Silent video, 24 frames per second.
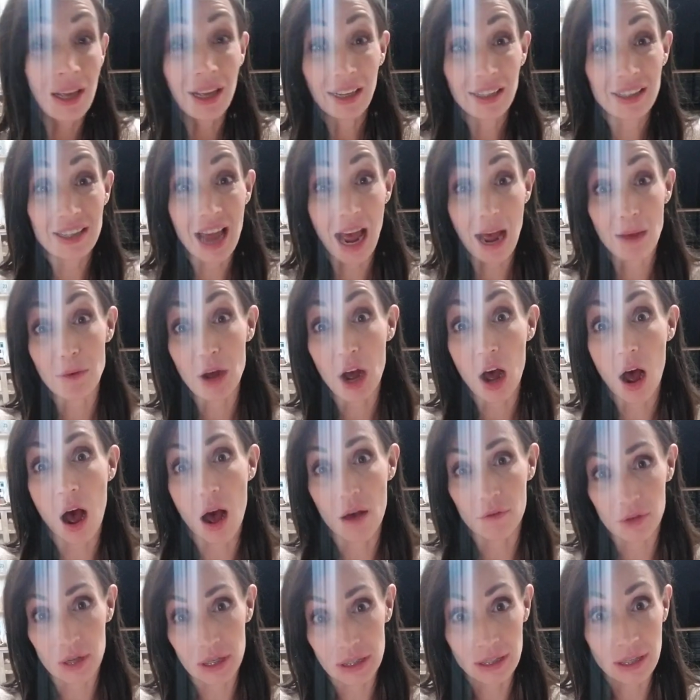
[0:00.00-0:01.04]
dab it
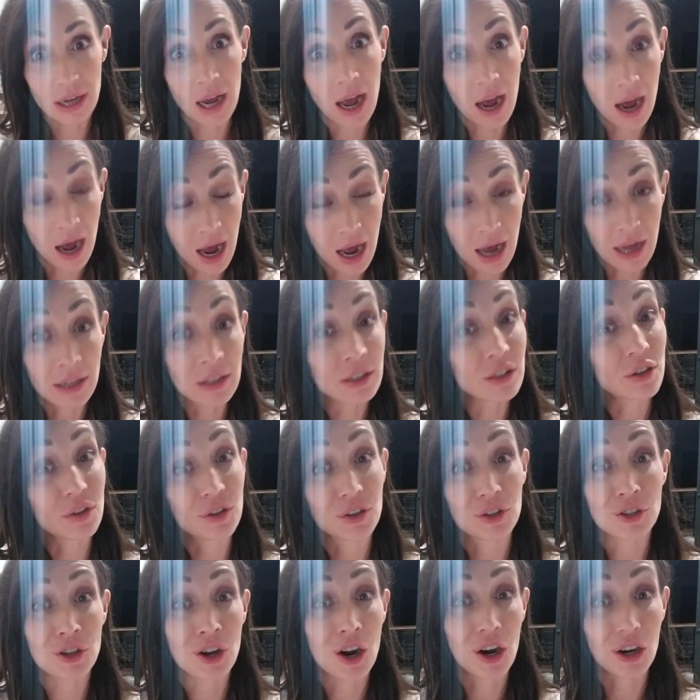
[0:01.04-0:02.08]
off a ton so
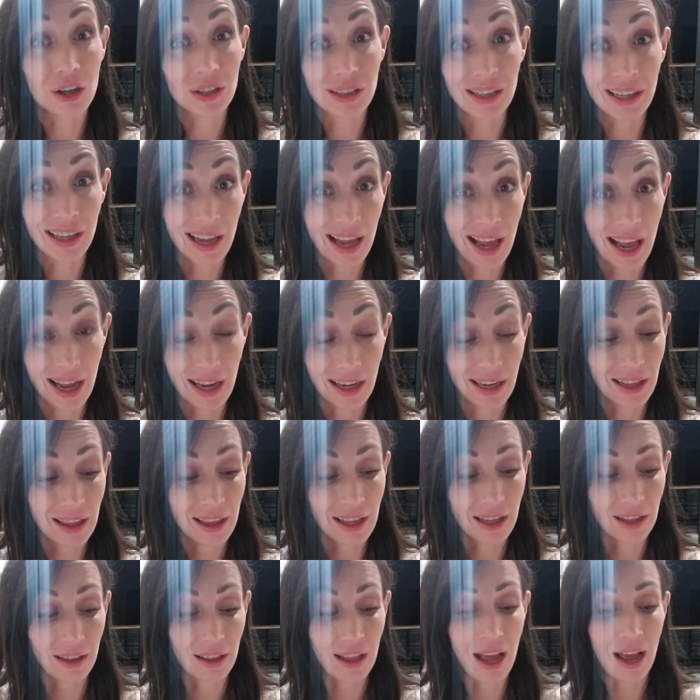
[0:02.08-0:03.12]
there's hardly
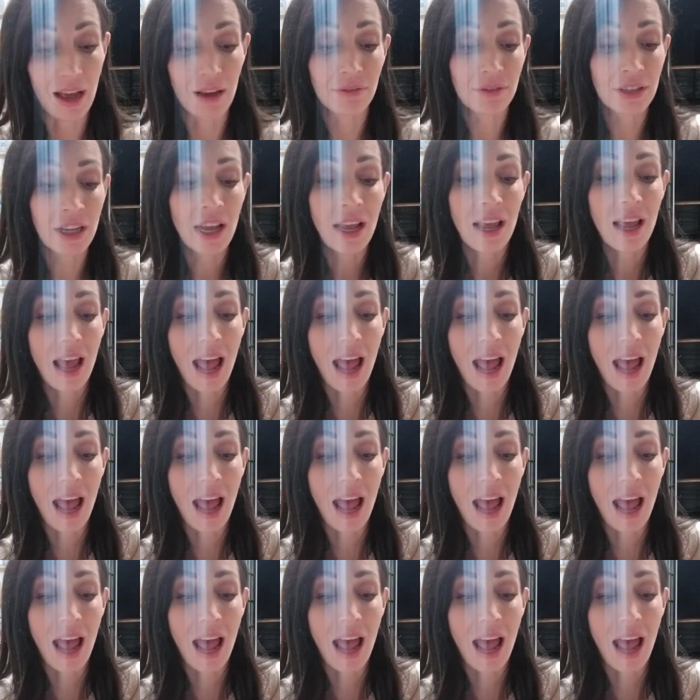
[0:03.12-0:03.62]
anything left,